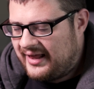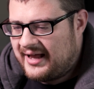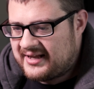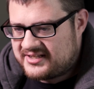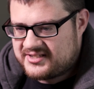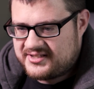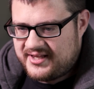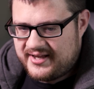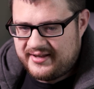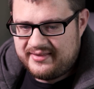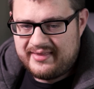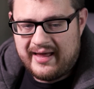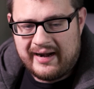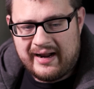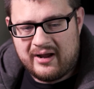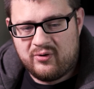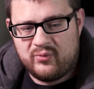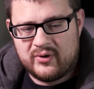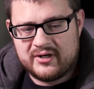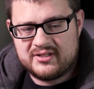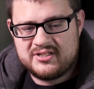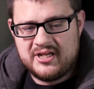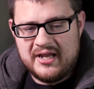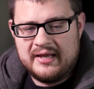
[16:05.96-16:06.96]
last thing that I
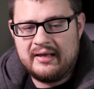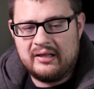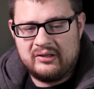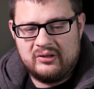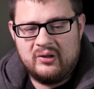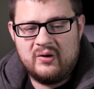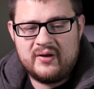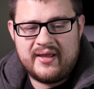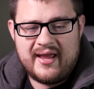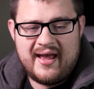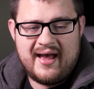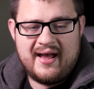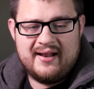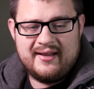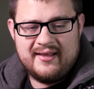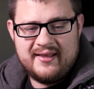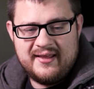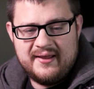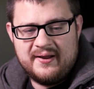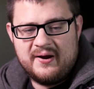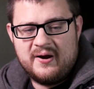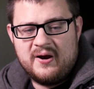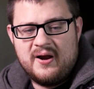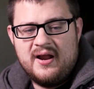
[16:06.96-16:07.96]
want to take a look at
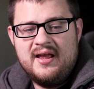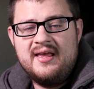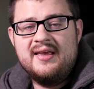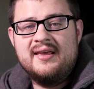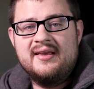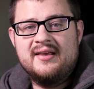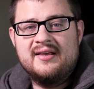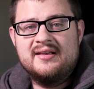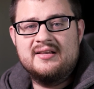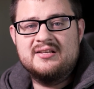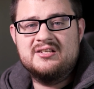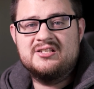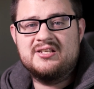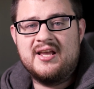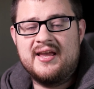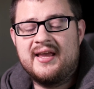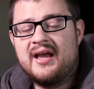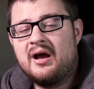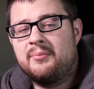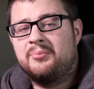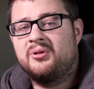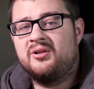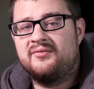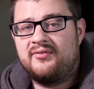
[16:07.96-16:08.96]
here is a
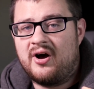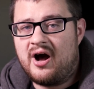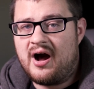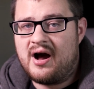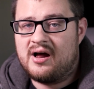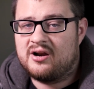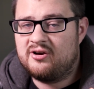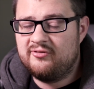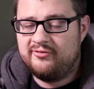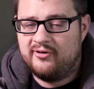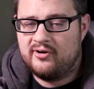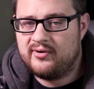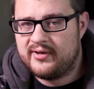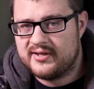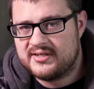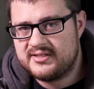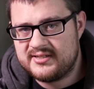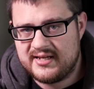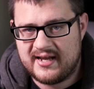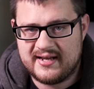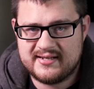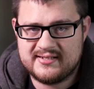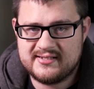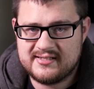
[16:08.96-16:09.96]
couple of autofocus
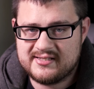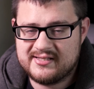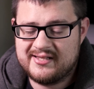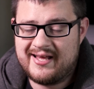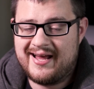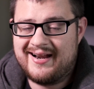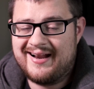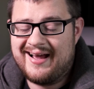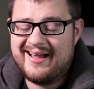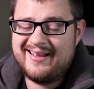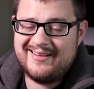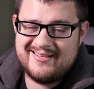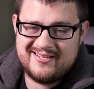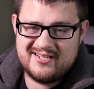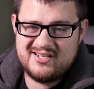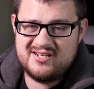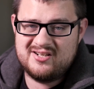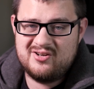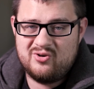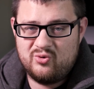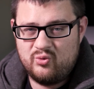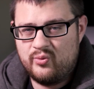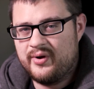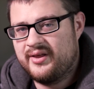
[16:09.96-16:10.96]
tests that I
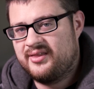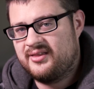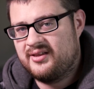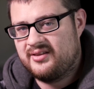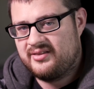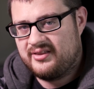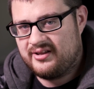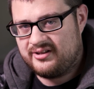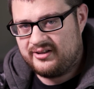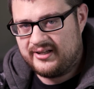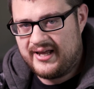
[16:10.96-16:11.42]
did with the